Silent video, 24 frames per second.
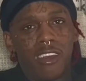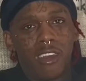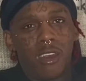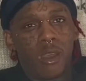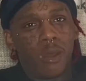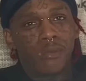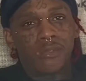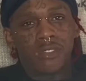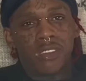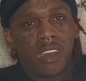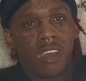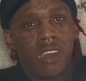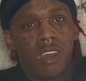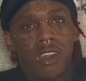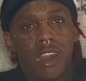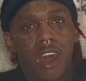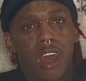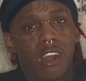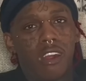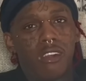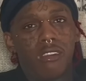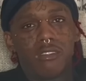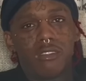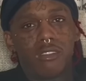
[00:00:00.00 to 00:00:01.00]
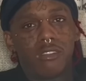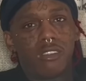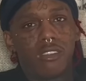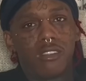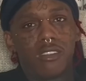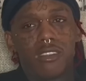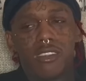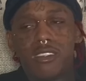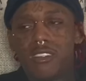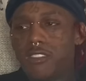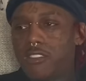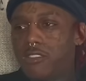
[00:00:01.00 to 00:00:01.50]
You know what I'm saying? Like yeah,
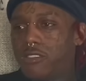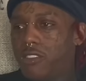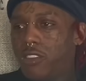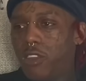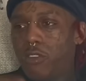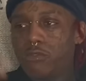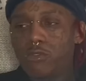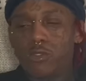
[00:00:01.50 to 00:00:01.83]
you know,